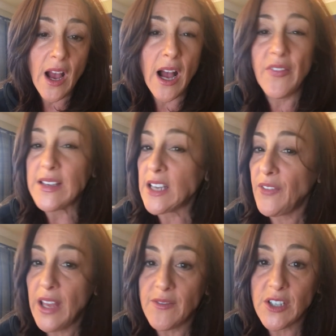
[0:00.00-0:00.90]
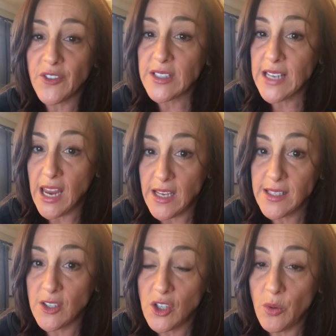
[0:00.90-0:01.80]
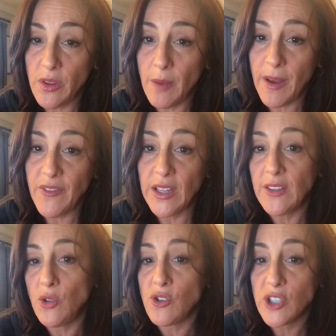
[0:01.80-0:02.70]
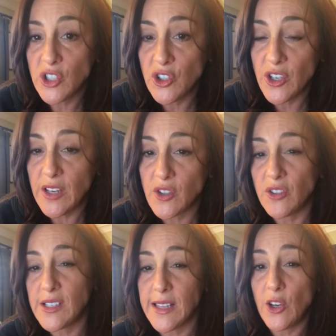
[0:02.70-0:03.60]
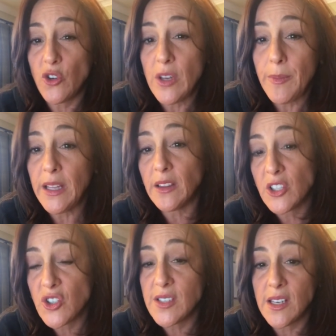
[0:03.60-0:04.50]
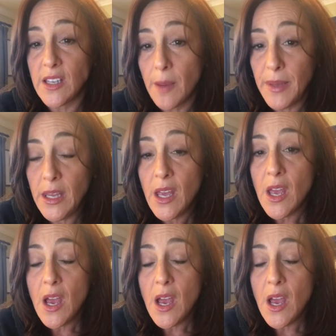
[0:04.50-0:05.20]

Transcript: Uh, they definitely have different tastes, the two of them. I feel like the nutrition shakes are just like creamy and luscious and yummy.